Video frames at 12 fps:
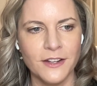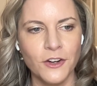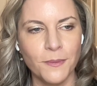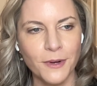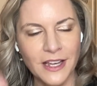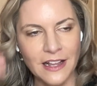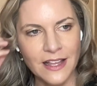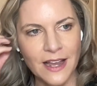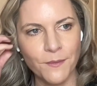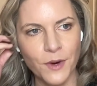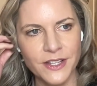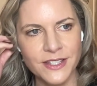Notebook
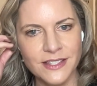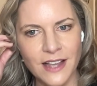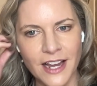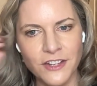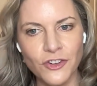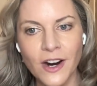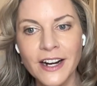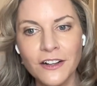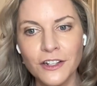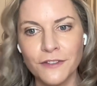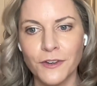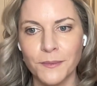LM was I try to
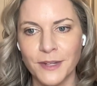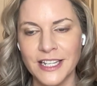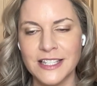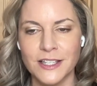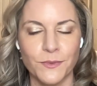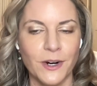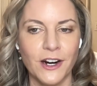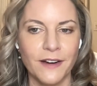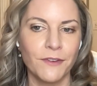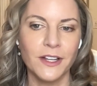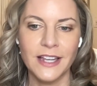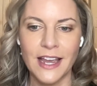look for places where I
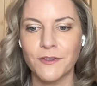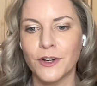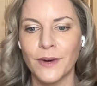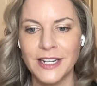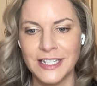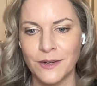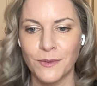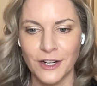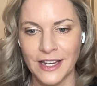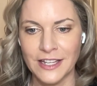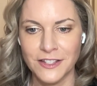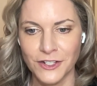really have no idea where
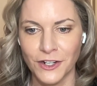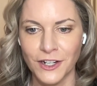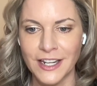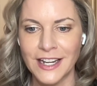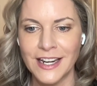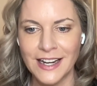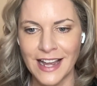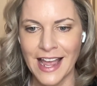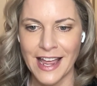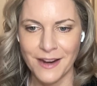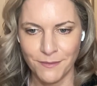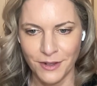to get started
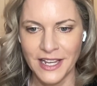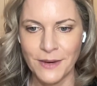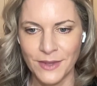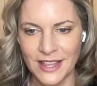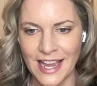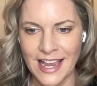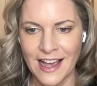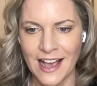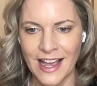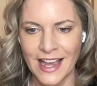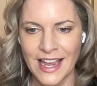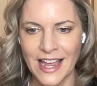and play with the
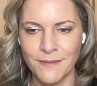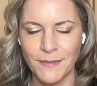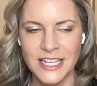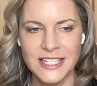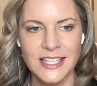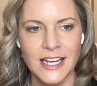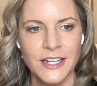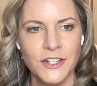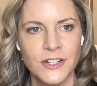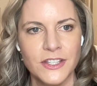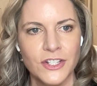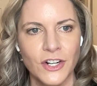AI. And my
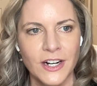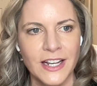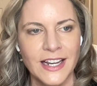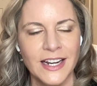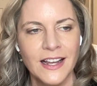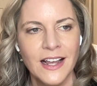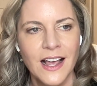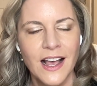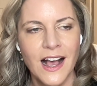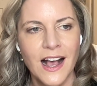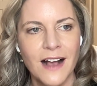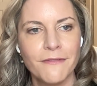son just started
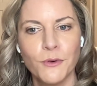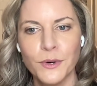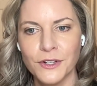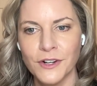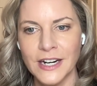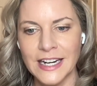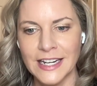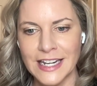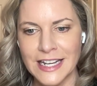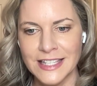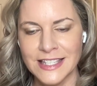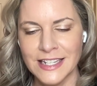fourth grade, and
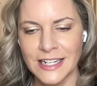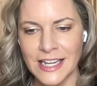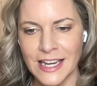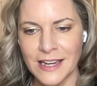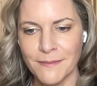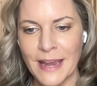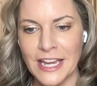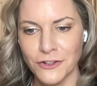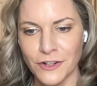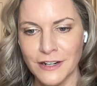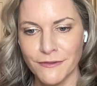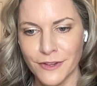he's studying
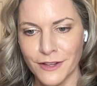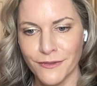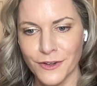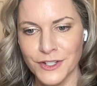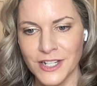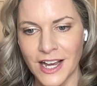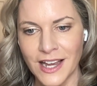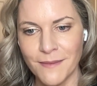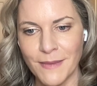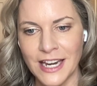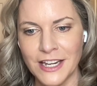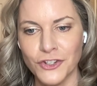Mandarin for the first
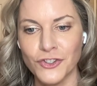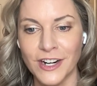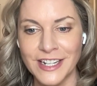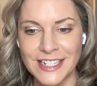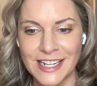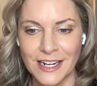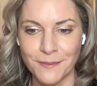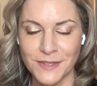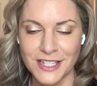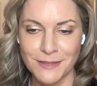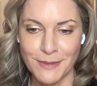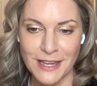time. And he's trying to get up
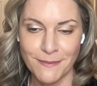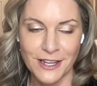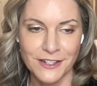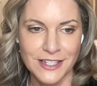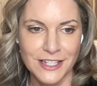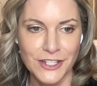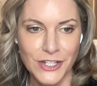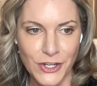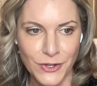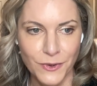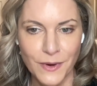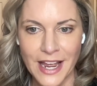to speed because he's
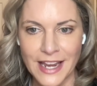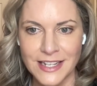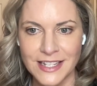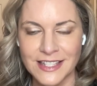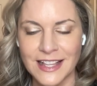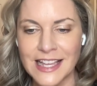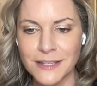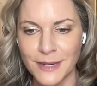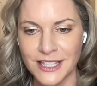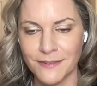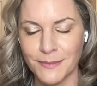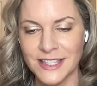new, and his
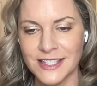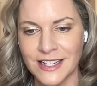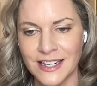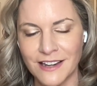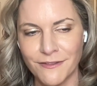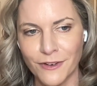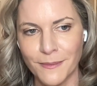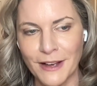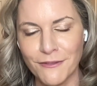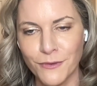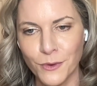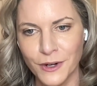classmates have been studying for
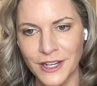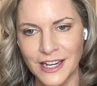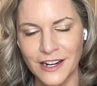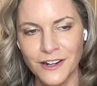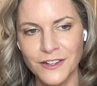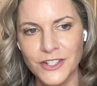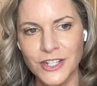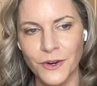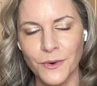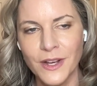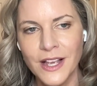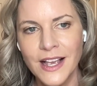about 4 years.
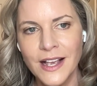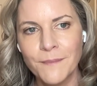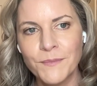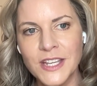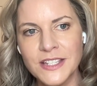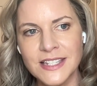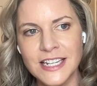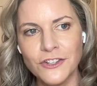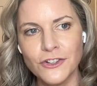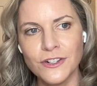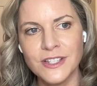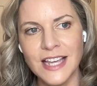So his
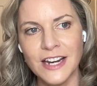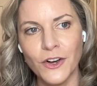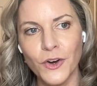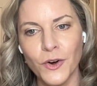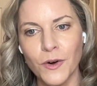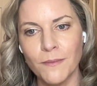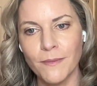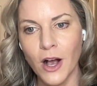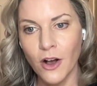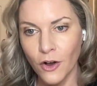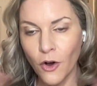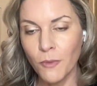teacher sent home
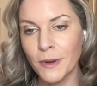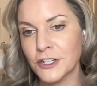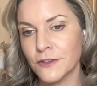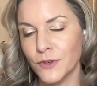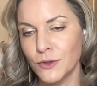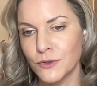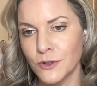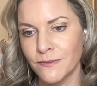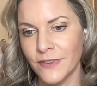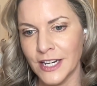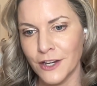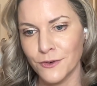a whole bunch of
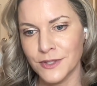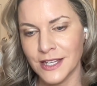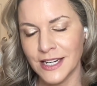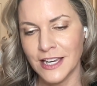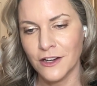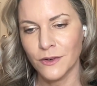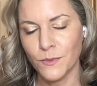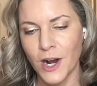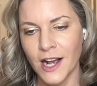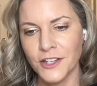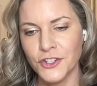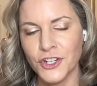YouTube videos that he could
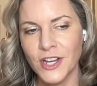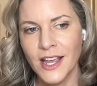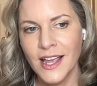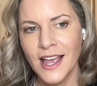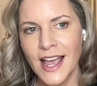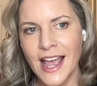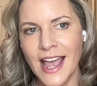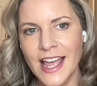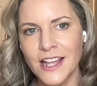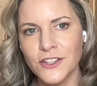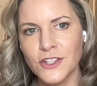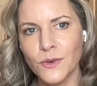watch.
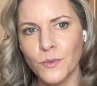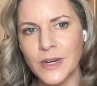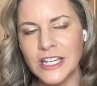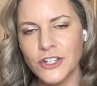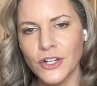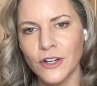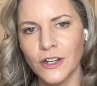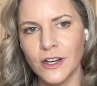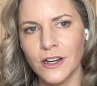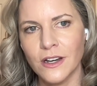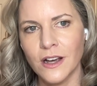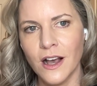And so we took
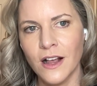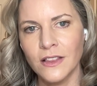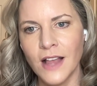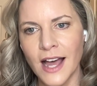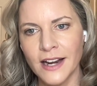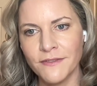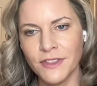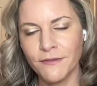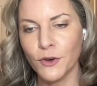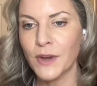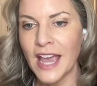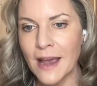a lot of the
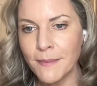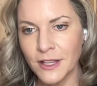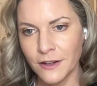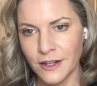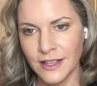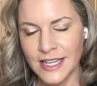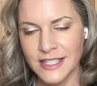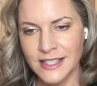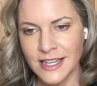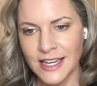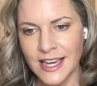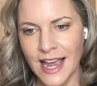vocabulary lists
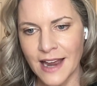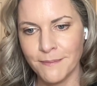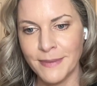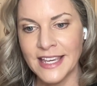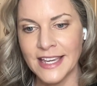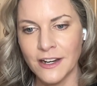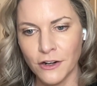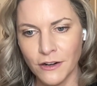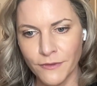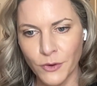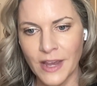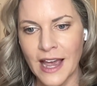that he had,
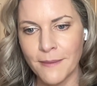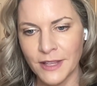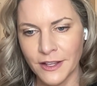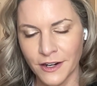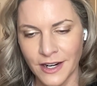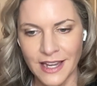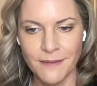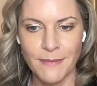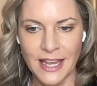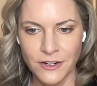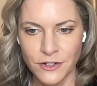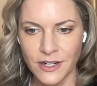beginner vocabulary in
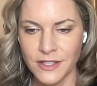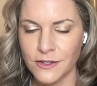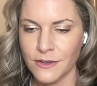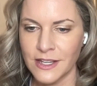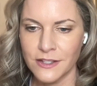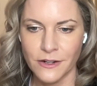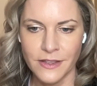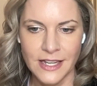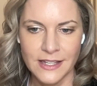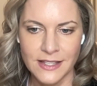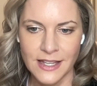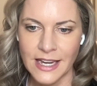Mandarin. So these are
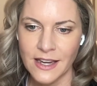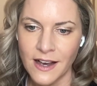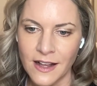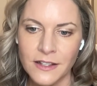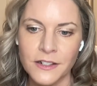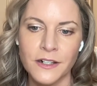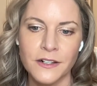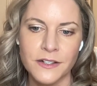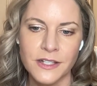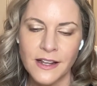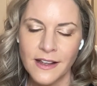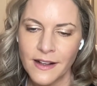things like
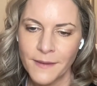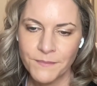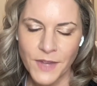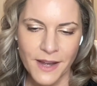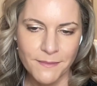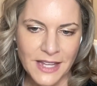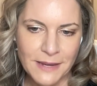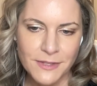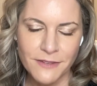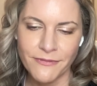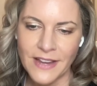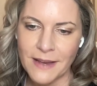colors,
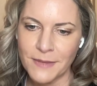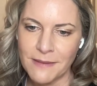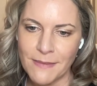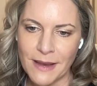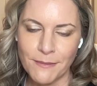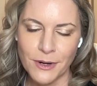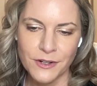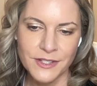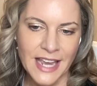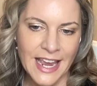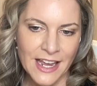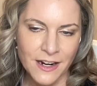names of family
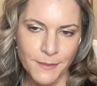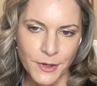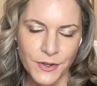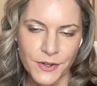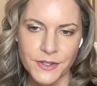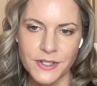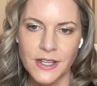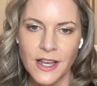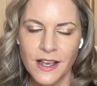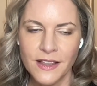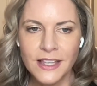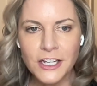members, animals,
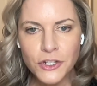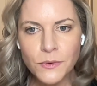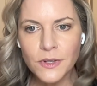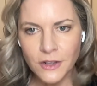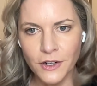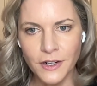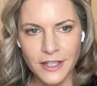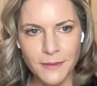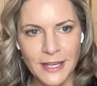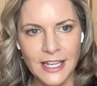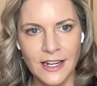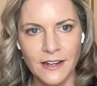things you would learn at
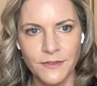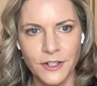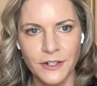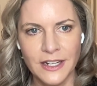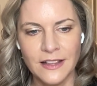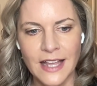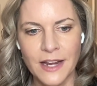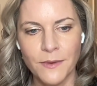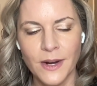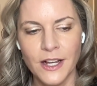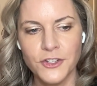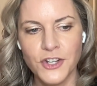the beginning of learning a
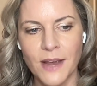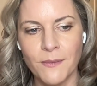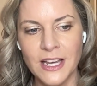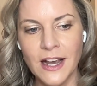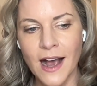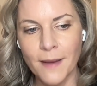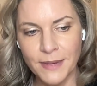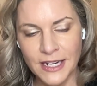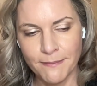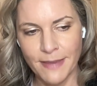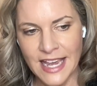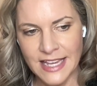language. And we
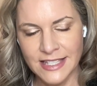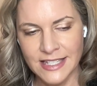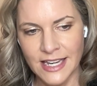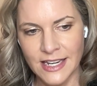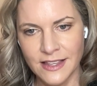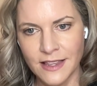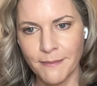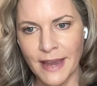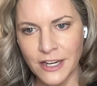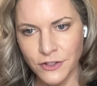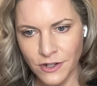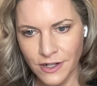copied and pasted the
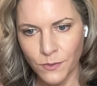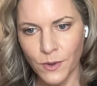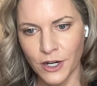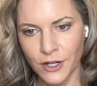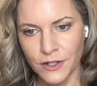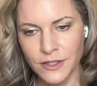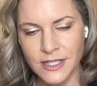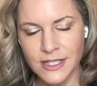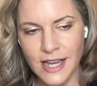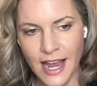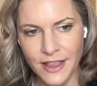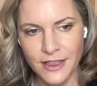Mandarin
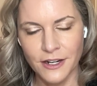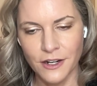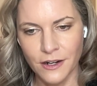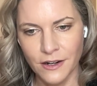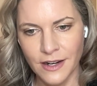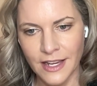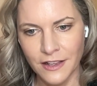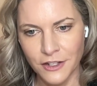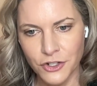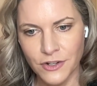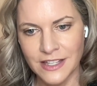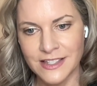words and their
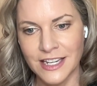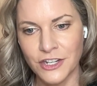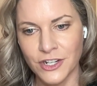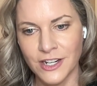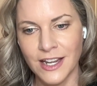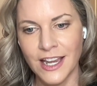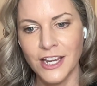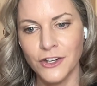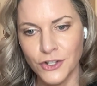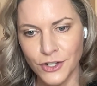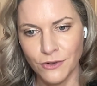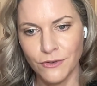English translation
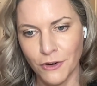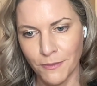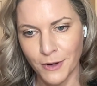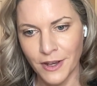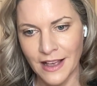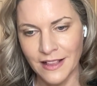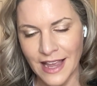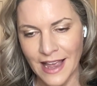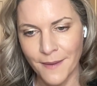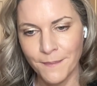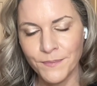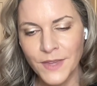into Notebook
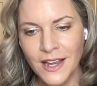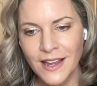LM.